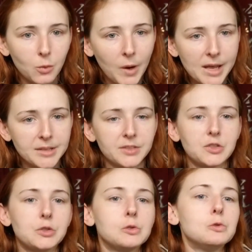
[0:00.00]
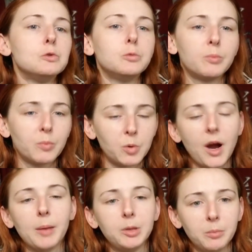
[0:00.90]
ways to
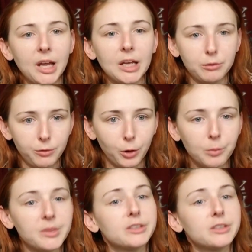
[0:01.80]
prime and paint foam.